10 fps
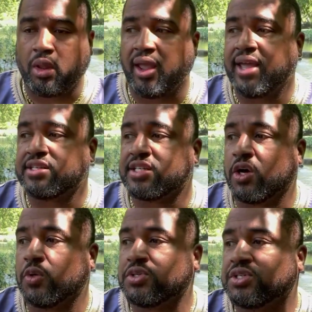And
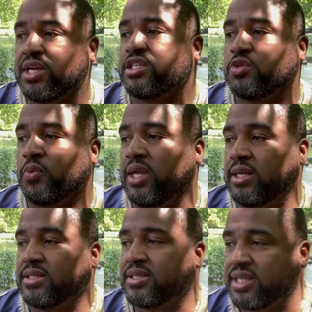so since we
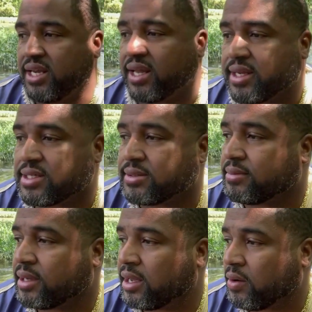see this,
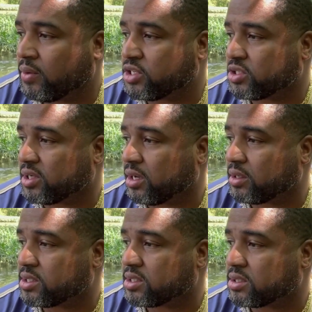and I want to show y'all
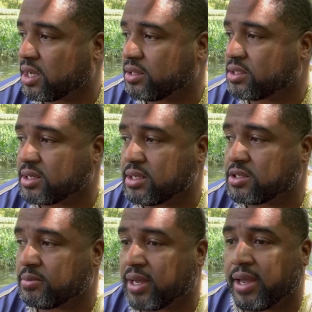this other snake
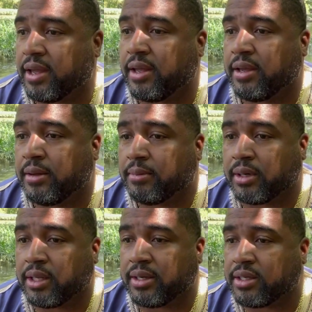so bad,
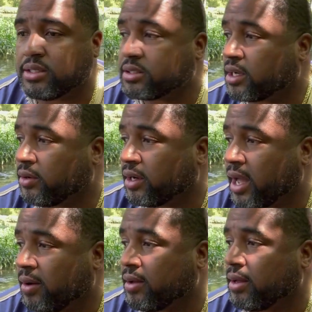you can skirt it out.